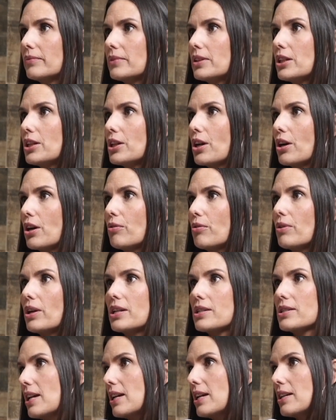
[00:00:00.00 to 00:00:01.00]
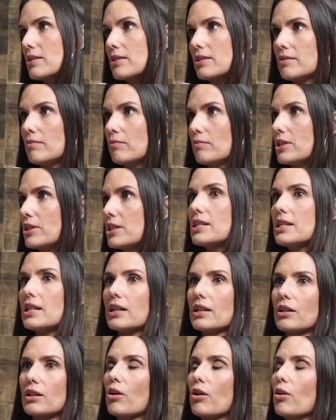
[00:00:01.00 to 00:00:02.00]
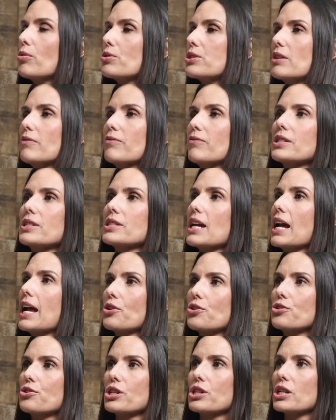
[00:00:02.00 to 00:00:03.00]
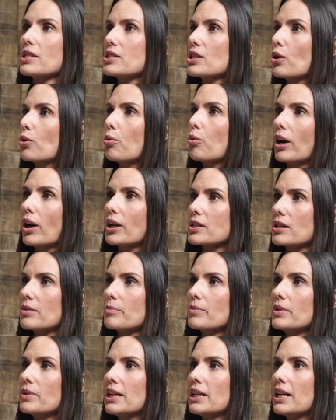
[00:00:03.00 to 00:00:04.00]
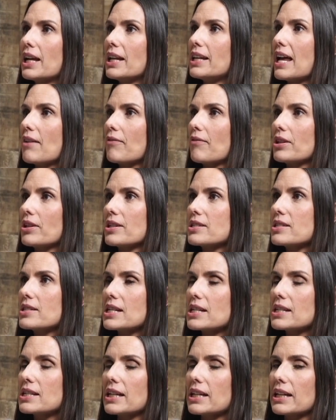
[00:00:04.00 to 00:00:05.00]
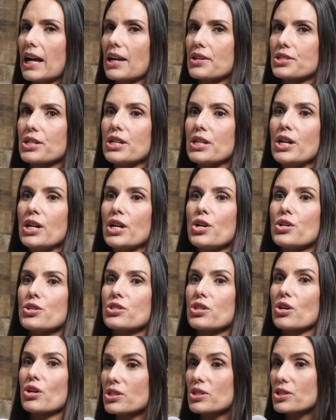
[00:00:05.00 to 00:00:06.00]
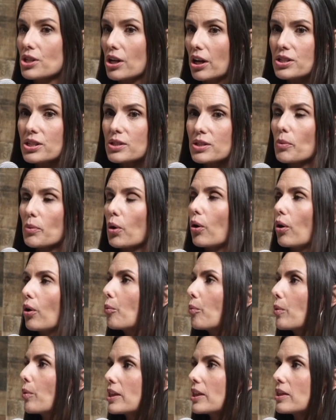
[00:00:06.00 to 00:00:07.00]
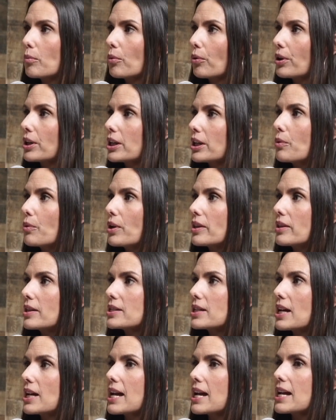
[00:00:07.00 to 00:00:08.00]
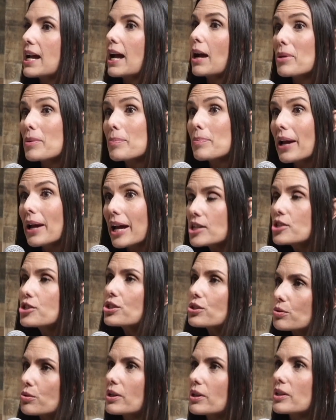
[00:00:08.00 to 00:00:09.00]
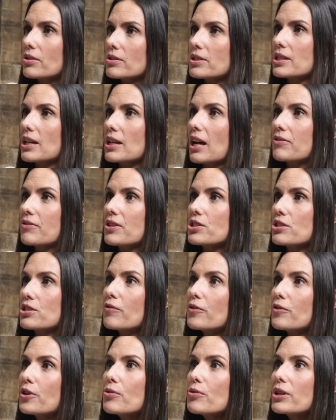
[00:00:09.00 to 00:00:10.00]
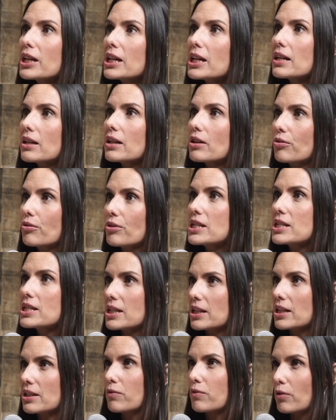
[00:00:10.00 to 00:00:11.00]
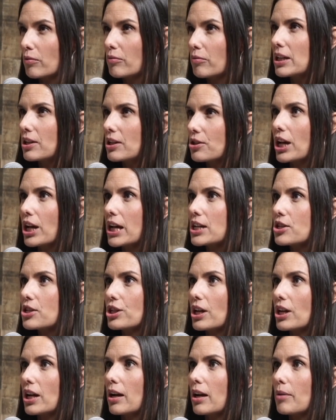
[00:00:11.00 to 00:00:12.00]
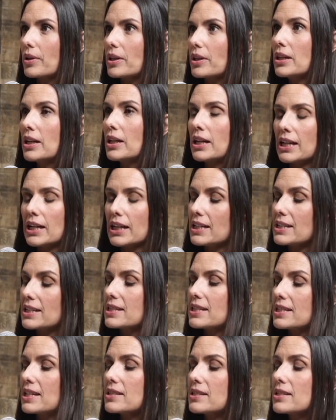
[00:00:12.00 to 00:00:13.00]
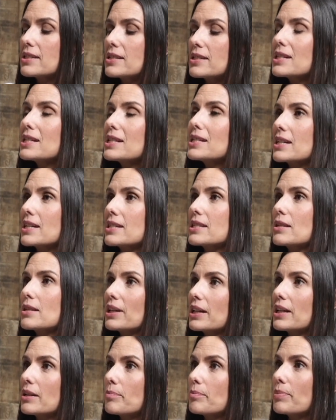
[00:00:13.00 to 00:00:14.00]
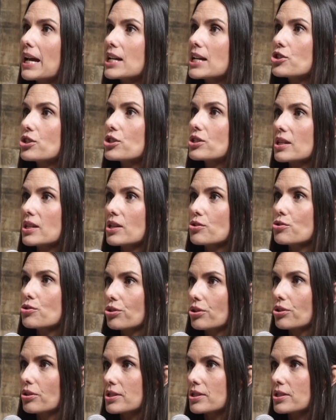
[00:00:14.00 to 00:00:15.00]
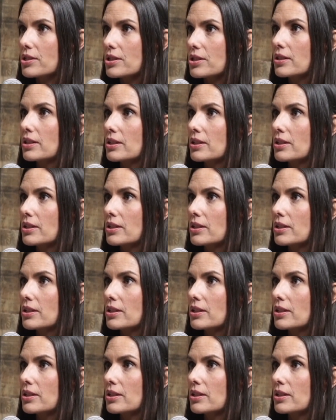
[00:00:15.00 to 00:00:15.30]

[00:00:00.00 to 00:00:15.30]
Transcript: It's dealing in a whole different energy. It's a quantum level it's dealing at. So start small, win the morning, win the day, and be patient with yourself. There's a few key ingredients for real change to happen. Consistency, discipline, patience, and trust.